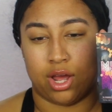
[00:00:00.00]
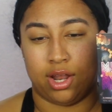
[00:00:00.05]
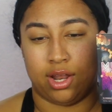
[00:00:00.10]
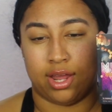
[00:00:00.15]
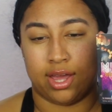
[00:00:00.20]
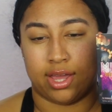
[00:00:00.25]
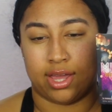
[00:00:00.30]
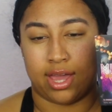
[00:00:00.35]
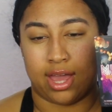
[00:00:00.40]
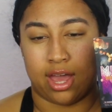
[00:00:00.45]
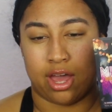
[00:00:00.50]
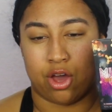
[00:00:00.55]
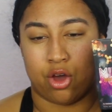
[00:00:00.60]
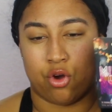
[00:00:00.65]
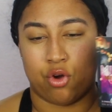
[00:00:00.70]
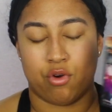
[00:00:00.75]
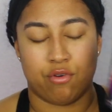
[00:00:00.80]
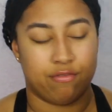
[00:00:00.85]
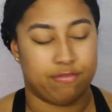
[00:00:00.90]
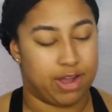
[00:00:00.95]
I like
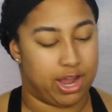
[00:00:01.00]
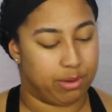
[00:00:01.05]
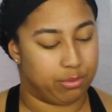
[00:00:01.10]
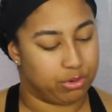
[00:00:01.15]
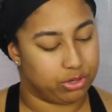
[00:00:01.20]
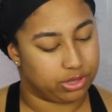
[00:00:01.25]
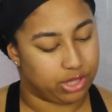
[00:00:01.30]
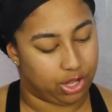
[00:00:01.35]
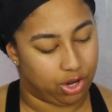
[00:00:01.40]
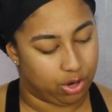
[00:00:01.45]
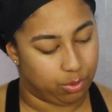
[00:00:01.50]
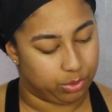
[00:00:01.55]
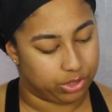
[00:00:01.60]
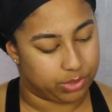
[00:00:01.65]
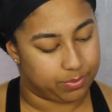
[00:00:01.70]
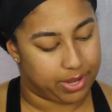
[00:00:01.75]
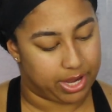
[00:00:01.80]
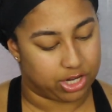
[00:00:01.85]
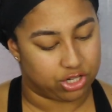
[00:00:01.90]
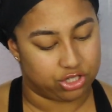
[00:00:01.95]
how vibrant they are
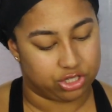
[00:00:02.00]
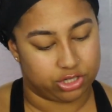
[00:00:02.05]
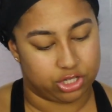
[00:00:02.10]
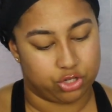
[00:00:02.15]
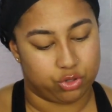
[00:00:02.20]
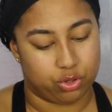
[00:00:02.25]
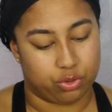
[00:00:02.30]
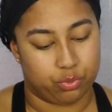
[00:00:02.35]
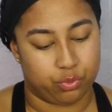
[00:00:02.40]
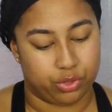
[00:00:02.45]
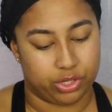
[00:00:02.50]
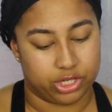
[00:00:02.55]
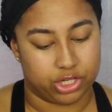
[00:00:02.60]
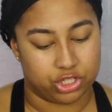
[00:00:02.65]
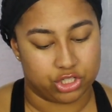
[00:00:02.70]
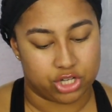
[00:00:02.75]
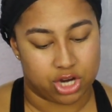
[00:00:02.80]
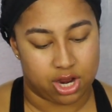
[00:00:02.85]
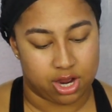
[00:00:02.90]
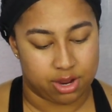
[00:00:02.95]
with the packaging. They do a really
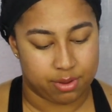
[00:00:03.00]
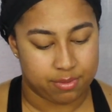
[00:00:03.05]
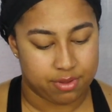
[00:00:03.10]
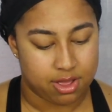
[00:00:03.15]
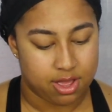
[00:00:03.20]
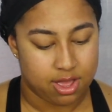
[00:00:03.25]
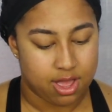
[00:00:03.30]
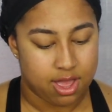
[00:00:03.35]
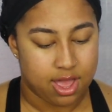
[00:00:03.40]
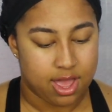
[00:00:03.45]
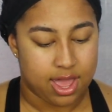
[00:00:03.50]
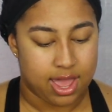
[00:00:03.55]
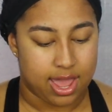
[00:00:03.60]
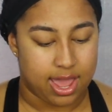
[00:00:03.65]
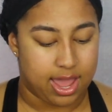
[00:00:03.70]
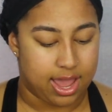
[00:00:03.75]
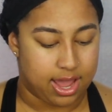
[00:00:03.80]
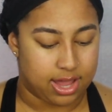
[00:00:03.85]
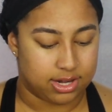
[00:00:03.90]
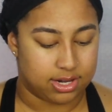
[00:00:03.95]
good job.
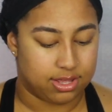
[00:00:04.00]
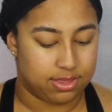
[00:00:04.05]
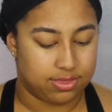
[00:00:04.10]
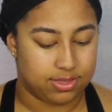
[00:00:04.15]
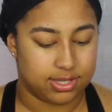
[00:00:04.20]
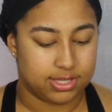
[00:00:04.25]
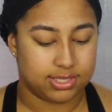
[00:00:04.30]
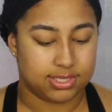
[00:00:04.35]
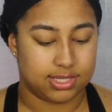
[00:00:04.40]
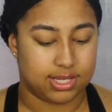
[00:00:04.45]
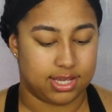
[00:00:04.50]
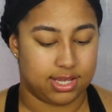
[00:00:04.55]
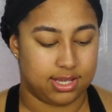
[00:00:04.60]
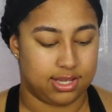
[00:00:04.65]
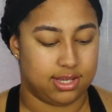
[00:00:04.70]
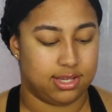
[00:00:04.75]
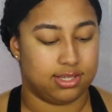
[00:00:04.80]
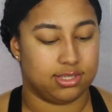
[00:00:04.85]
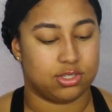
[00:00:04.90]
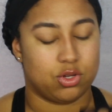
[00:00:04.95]
And this
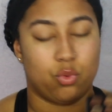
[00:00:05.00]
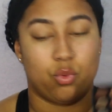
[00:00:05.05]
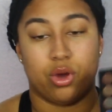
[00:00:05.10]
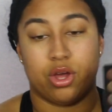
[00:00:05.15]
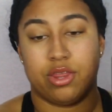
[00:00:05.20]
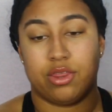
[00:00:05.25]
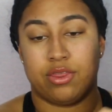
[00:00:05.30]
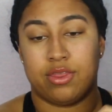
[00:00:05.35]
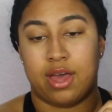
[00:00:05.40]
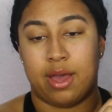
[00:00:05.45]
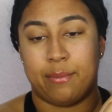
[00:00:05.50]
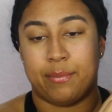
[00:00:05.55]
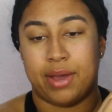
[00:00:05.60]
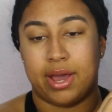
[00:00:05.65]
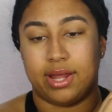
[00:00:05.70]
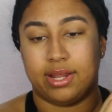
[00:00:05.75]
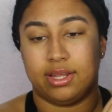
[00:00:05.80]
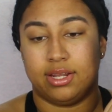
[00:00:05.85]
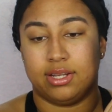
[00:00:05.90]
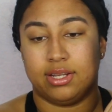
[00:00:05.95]
is what that
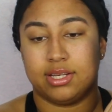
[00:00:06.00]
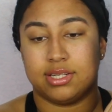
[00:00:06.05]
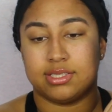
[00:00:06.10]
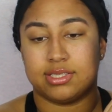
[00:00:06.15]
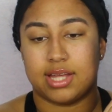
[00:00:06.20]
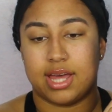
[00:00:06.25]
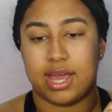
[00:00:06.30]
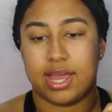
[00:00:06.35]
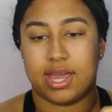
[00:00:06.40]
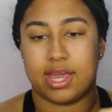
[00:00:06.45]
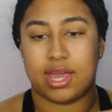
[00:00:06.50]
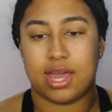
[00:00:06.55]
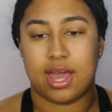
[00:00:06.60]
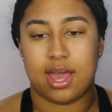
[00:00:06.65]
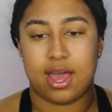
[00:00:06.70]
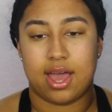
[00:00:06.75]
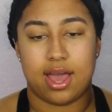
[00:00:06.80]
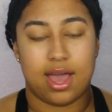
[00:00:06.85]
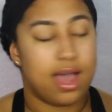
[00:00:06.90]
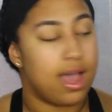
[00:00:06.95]
palette looks like.
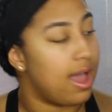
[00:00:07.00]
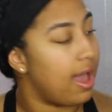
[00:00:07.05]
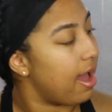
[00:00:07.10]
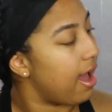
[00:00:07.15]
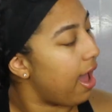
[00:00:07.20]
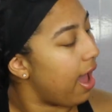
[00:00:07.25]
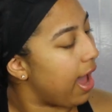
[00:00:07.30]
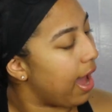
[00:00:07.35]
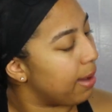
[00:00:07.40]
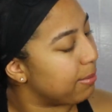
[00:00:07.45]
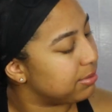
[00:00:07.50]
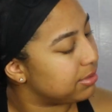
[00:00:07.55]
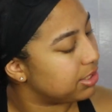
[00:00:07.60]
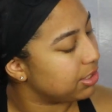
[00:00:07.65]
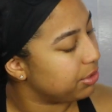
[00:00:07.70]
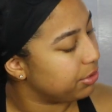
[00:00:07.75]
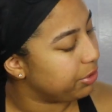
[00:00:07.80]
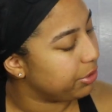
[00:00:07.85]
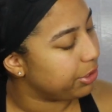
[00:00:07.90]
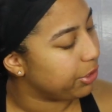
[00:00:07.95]

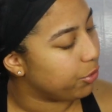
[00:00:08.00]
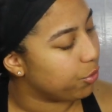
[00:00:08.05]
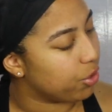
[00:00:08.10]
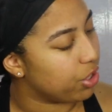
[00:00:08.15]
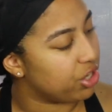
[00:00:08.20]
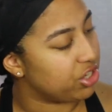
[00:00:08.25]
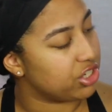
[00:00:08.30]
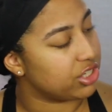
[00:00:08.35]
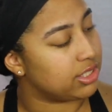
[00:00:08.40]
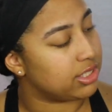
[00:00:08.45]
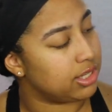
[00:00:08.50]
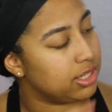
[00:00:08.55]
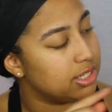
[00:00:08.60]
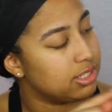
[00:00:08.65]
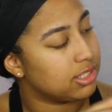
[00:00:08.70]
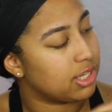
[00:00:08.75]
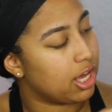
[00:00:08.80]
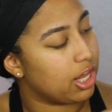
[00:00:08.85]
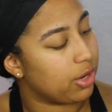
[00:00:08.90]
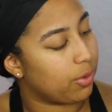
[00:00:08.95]
Absolutely gorgeous.
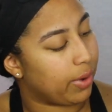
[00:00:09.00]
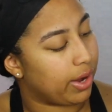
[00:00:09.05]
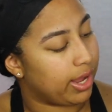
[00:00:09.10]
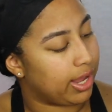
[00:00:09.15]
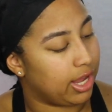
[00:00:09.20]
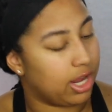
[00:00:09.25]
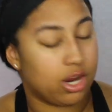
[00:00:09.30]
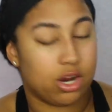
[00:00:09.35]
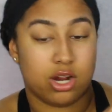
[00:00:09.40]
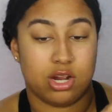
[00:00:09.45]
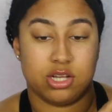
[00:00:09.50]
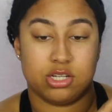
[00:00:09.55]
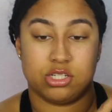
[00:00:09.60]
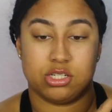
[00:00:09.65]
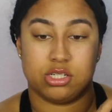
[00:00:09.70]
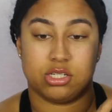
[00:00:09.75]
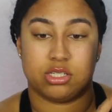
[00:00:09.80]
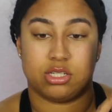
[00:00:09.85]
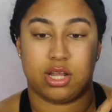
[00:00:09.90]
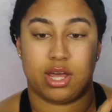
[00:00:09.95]
This color right here is
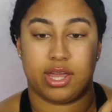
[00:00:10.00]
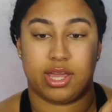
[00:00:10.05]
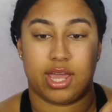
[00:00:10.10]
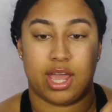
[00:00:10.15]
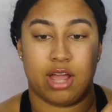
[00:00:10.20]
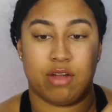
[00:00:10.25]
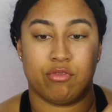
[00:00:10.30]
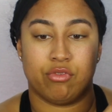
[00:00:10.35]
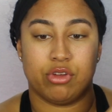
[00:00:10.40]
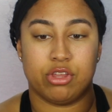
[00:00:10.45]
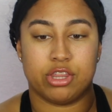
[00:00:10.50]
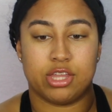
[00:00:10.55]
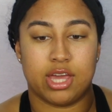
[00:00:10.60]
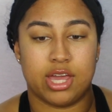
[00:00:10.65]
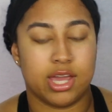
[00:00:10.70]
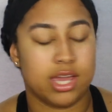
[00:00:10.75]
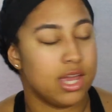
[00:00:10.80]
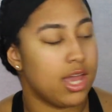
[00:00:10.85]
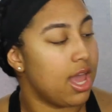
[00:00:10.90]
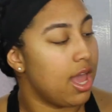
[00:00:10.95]
just like
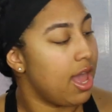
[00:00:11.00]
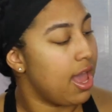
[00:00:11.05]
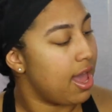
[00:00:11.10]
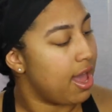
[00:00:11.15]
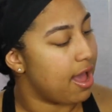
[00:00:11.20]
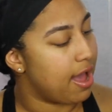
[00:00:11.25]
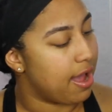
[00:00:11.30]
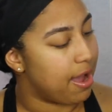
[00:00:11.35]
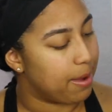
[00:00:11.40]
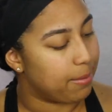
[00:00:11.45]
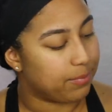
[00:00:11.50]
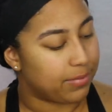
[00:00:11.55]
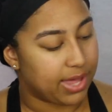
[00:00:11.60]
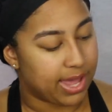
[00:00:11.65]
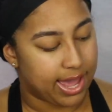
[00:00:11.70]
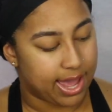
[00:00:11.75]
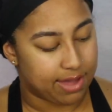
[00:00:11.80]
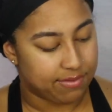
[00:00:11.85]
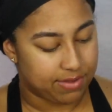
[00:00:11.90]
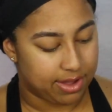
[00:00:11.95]
everything.
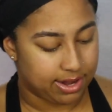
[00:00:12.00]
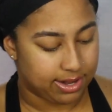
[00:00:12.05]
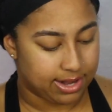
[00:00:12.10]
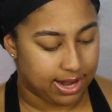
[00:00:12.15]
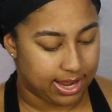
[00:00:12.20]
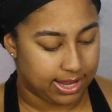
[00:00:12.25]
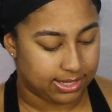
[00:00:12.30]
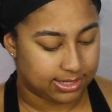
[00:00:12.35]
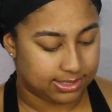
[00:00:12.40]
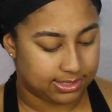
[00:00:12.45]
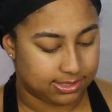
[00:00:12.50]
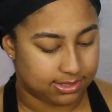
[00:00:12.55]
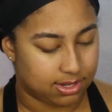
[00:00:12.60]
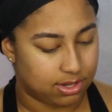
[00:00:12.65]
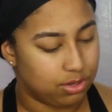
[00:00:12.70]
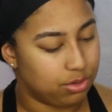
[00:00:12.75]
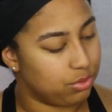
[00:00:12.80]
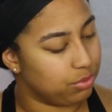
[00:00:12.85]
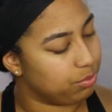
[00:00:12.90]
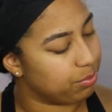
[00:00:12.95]
They have a nice,
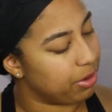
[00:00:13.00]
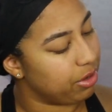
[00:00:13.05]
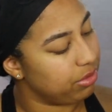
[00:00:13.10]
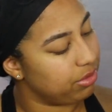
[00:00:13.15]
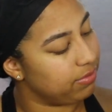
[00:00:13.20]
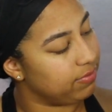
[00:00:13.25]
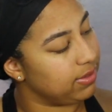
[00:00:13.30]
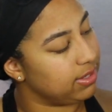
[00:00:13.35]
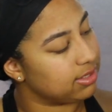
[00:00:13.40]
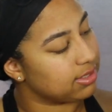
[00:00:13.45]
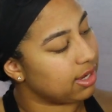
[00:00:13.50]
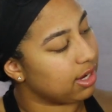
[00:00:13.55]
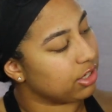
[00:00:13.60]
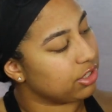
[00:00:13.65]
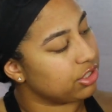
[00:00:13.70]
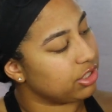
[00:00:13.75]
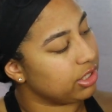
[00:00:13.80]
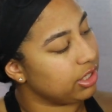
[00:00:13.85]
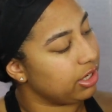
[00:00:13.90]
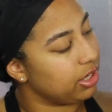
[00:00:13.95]
oh, both of these
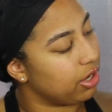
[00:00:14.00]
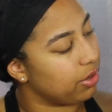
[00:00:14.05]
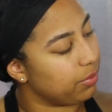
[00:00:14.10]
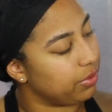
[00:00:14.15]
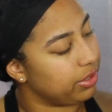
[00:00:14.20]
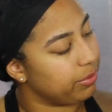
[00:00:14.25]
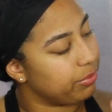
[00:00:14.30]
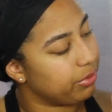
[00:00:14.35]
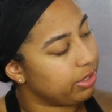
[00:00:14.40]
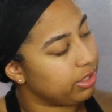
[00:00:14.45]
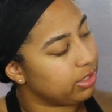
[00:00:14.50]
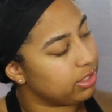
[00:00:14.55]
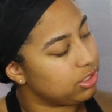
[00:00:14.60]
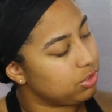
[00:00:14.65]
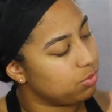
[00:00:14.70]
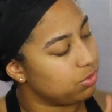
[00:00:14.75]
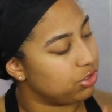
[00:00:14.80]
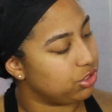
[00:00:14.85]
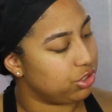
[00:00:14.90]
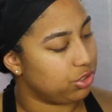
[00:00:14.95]
actually are really pretty.
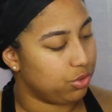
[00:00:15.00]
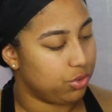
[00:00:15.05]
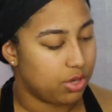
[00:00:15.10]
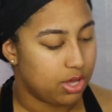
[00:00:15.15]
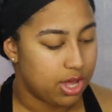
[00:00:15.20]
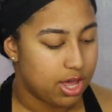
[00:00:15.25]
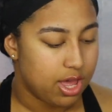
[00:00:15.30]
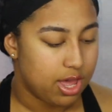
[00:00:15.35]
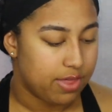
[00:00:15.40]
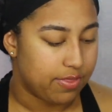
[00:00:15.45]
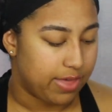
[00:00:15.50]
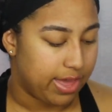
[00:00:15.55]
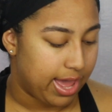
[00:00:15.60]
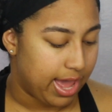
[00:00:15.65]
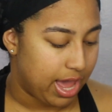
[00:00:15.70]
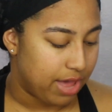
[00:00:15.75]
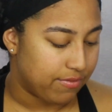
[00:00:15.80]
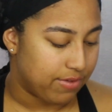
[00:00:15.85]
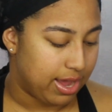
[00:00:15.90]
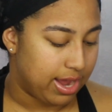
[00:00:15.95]
This one too. They
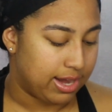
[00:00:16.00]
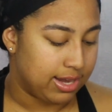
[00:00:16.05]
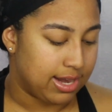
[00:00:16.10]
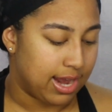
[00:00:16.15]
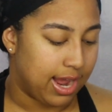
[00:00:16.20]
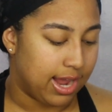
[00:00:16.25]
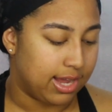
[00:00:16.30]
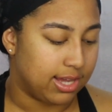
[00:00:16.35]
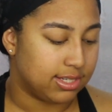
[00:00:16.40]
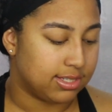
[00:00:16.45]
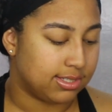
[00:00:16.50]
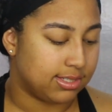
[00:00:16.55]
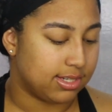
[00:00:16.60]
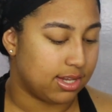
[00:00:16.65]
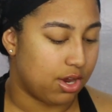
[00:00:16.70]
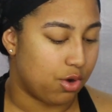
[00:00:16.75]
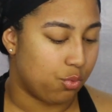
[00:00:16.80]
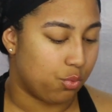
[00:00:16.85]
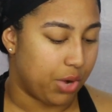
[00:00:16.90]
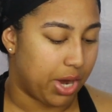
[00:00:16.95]
have a
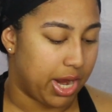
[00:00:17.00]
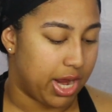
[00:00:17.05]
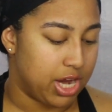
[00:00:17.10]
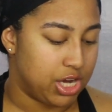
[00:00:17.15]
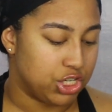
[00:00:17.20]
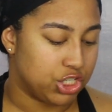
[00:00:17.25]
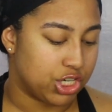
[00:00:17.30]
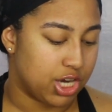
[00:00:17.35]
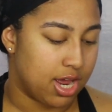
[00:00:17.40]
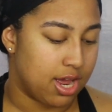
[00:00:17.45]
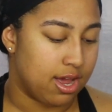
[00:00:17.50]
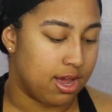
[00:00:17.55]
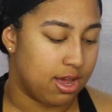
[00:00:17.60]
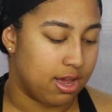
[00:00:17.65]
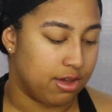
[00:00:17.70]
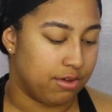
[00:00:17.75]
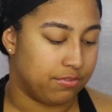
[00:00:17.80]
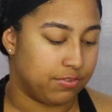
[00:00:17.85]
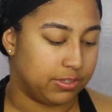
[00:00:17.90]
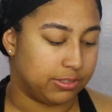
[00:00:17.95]
nice range
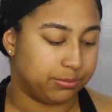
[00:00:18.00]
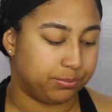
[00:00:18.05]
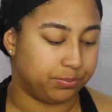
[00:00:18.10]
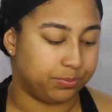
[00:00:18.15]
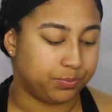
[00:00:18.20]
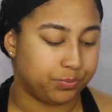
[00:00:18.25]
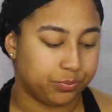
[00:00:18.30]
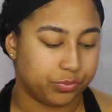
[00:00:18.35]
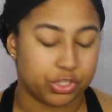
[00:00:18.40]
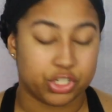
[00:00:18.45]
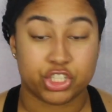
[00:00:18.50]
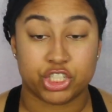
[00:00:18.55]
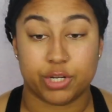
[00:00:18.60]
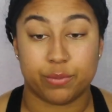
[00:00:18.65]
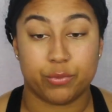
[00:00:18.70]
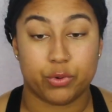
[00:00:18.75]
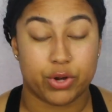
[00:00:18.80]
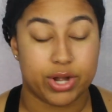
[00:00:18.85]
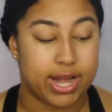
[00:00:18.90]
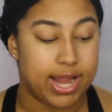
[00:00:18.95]
of
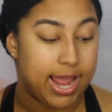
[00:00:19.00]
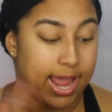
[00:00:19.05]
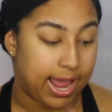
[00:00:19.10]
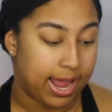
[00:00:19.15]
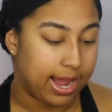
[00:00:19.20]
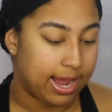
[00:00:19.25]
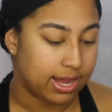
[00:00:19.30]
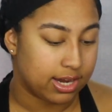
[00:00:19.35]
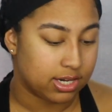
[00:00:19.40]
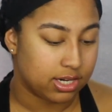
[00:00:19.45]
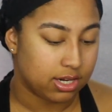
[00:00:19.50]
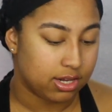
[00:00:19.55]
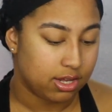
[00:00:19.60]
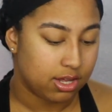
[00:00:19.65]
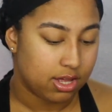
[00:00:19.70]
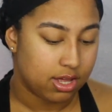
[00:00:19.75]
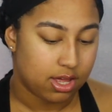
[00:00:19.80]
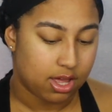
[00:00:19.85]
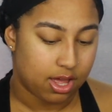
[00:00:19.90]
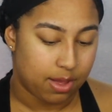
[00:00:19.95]
shimmery
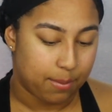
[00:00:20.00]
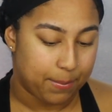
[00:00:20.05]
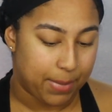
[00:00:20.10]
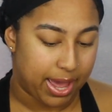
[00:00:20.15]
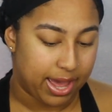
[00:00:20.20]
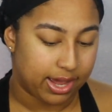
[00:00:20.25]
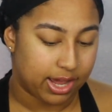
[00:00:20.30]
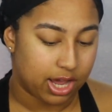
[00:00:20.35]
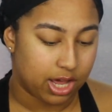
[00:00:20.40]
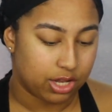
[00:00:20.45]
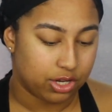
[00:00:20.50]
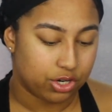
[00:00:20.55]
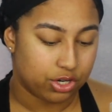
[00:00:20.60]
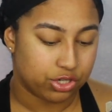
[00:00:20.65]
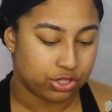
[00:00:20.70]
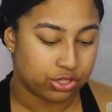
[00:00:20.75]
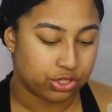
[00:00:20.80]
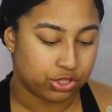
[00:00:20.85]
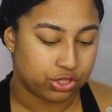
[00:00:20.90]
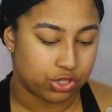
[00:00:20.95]
and matte
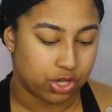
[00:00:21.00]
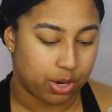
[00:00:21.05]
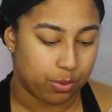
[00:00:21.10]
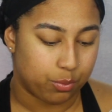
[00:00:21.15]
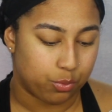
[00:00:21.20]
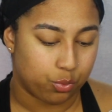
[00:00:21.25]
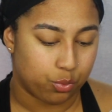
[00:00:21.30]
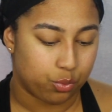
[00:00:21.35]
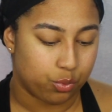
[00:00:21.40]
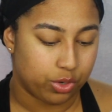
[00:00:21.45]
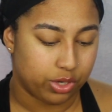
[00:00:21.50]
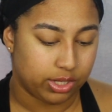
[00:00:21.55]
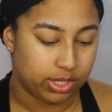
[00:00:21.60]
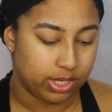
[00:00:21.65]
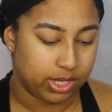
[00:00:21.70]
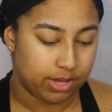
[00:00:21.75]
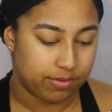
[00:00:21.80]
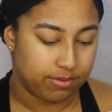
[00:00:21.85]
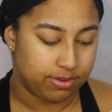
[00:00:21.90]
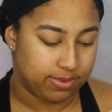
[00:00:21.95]
colors, so I'm
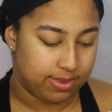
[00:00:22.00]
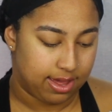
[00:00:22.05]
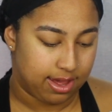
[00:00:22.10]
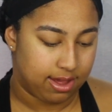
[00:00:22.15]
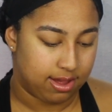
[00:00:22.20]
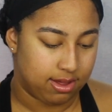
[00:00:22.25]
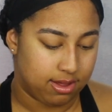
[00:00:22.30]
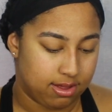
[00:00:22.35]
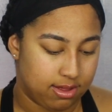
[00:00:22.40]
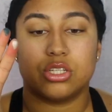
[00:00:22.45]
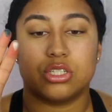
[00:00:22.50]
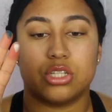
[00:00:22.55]
really loving that.